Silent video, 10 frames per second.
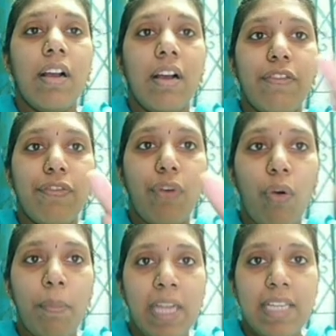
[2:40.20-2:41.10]
4
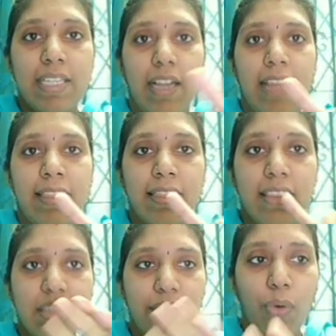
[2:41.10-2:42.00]
meter, length
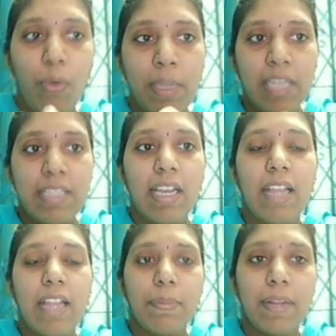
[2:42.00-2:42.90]
is 4 meter
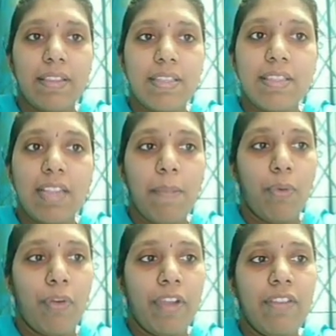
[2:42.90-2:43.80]
and breadth is
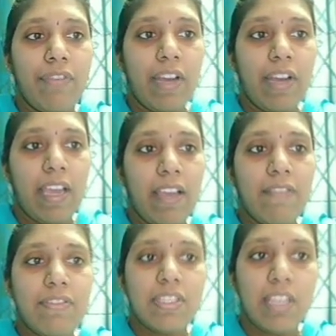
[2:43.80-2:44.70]

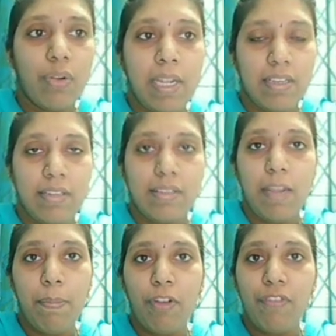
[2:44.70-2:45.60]
3.50 meter.
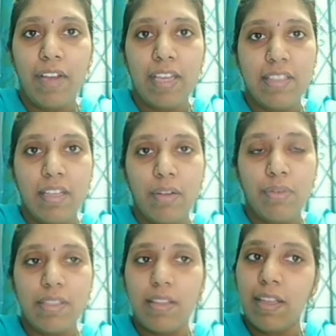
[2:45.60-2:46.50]
3.50 is
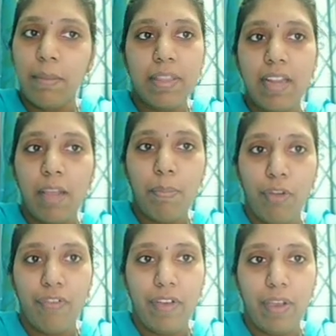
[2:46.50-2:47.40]
nothing but
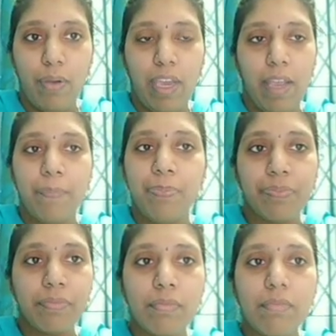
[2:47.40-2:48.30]
3.5. Okay,
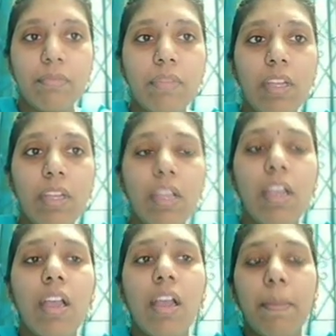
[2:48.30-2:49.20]

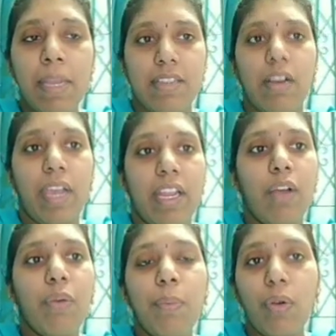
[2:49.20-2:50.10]
meter. Okay, now
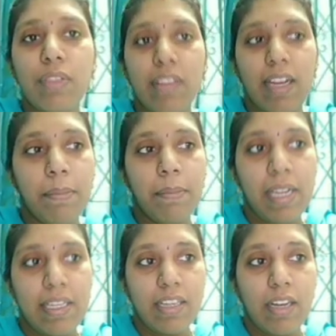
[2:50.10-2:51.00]
both are in
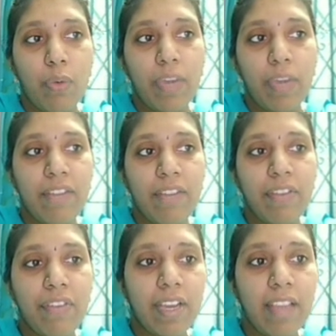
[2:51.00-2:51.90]
meter. Now can we
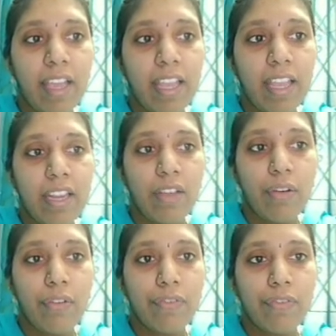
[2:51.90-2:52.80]
find the area of the
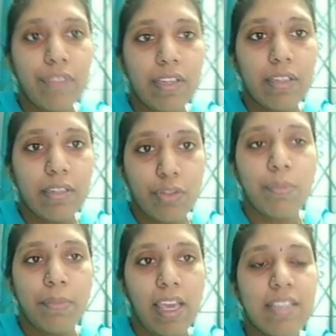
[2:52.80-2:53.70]
room?
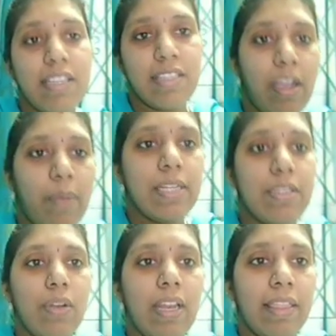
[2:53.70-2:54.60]
Yes, it is equal to
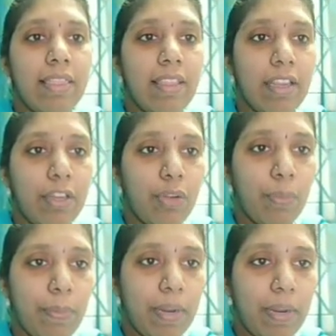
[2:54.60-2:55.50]
length into
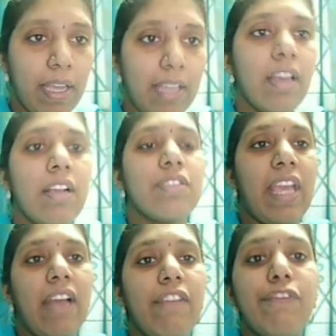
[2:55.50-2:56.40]
breadth. So we
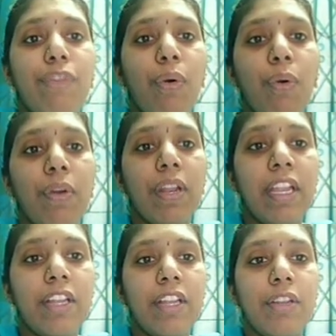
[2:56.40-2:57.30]
have 4
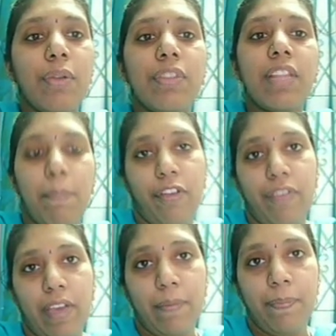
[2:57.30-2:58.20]
into 3.5.
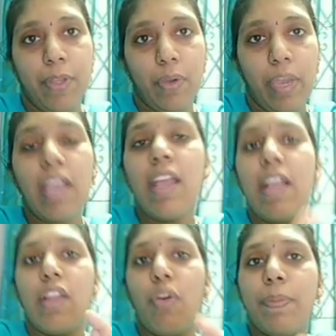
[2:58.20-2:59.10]
Okay,
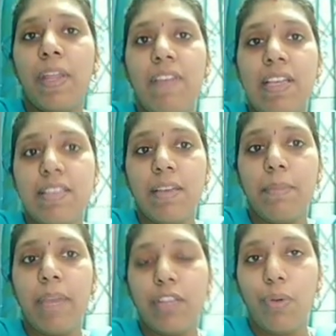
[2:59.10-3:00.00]
now previous sum I
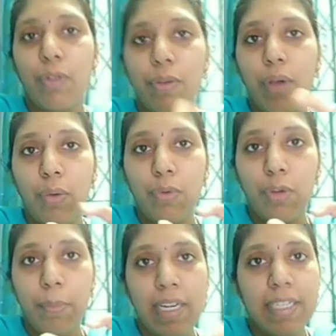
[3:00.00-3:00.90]
told you how to
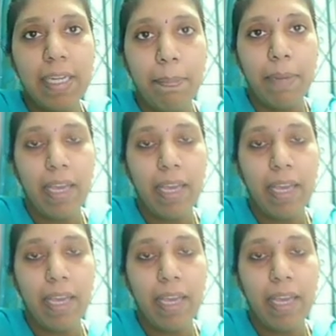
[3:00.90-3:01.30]
multiply